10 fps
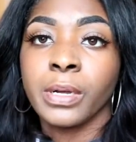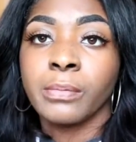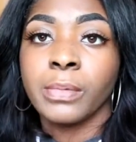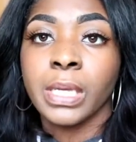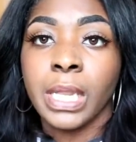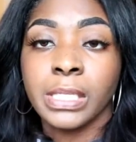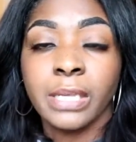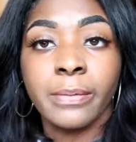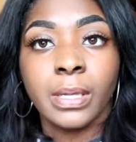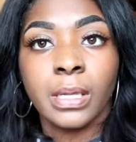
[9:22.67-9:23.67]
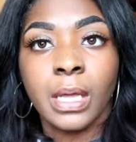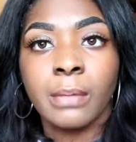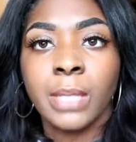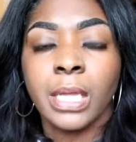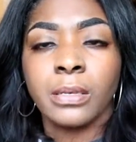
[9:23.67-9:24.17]
looking at TV.
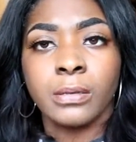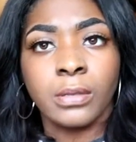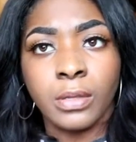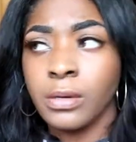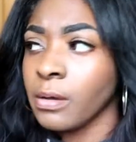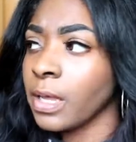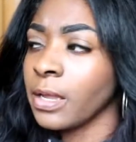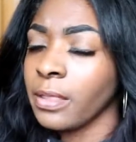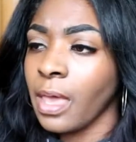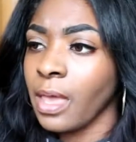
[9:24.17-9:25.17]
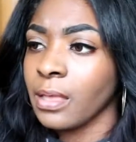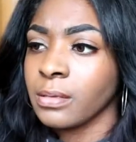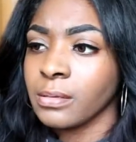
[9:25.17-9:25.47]
I'm like, you don't hear that?